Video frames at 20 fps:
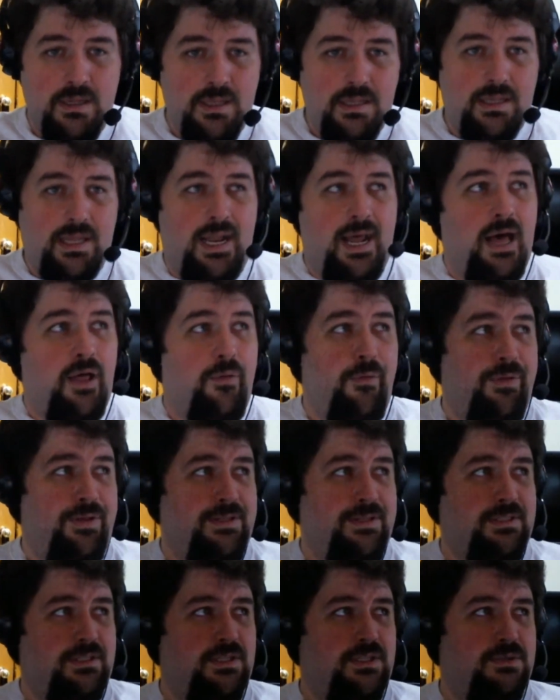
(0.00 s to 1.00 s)

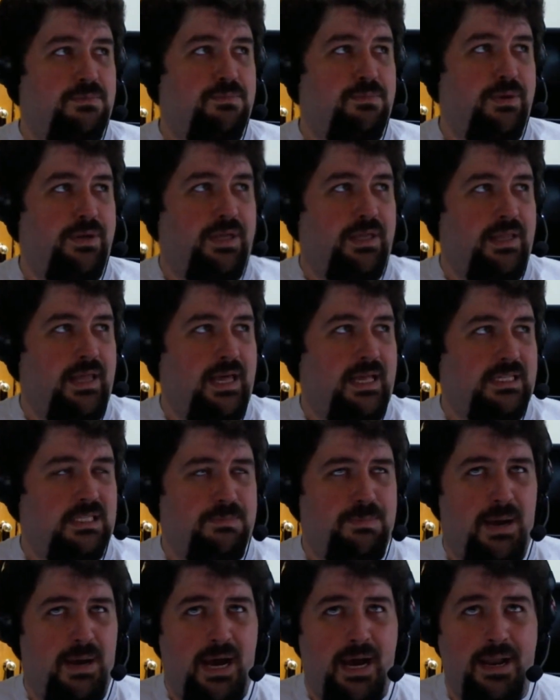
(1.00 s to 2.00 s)
HoloLens is putting in that
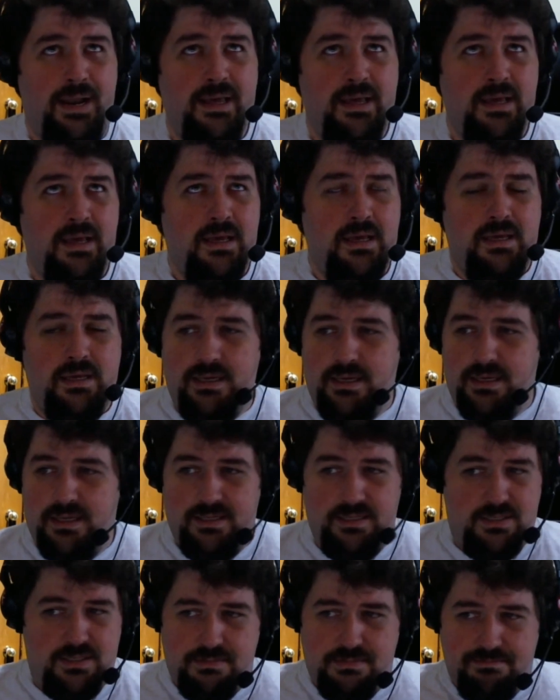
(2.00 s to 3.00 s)
spot
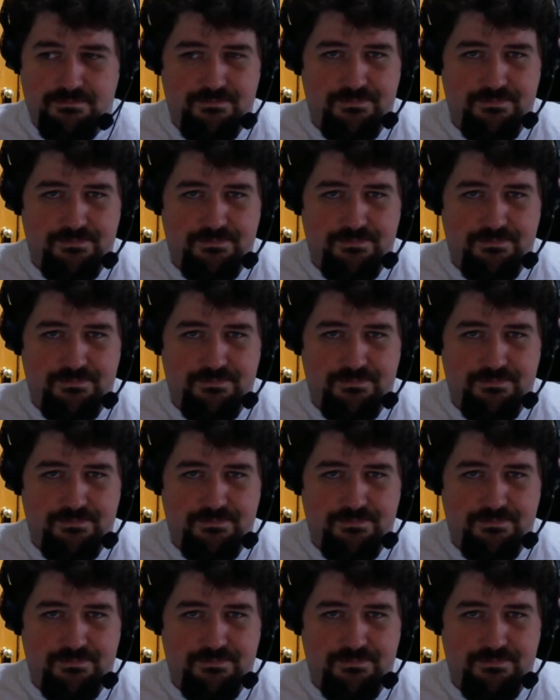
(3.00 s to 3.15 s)
is